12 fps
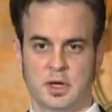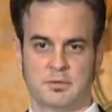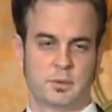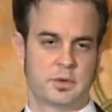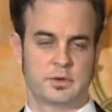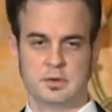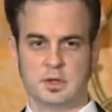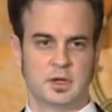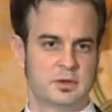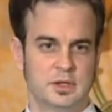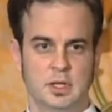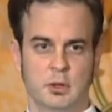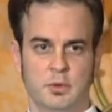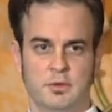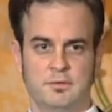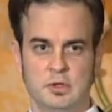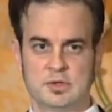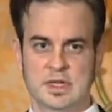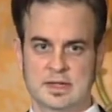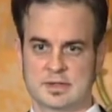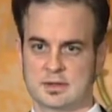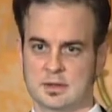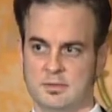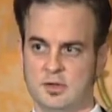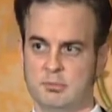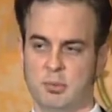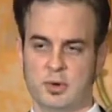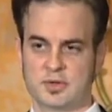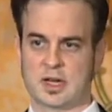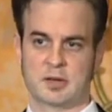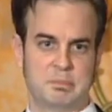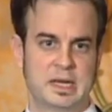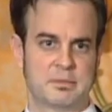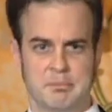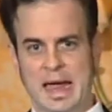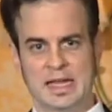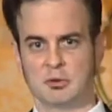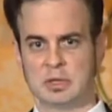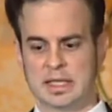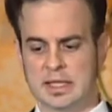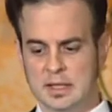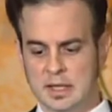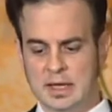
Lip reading: enough with a few tests, a few points I could pick manually.